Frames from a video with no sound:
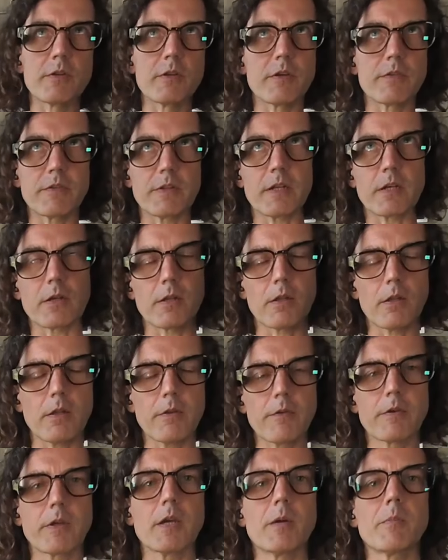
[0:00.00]
There's like a
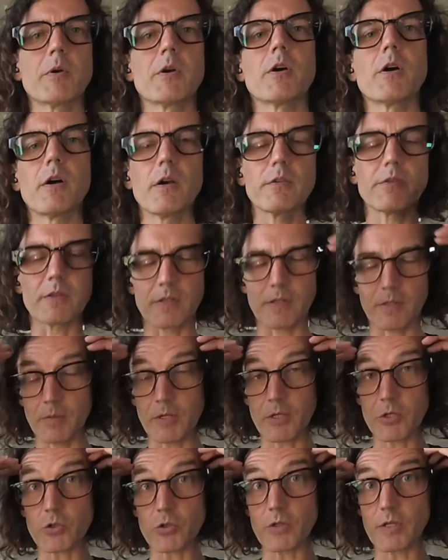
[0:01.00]
lot of cameras, and they
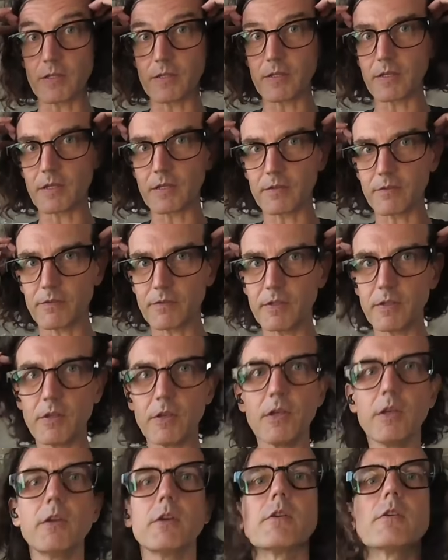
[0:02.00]
make sure that they can see
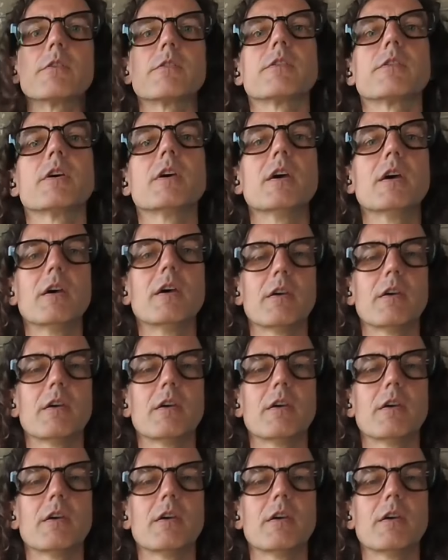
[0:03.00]
the ears.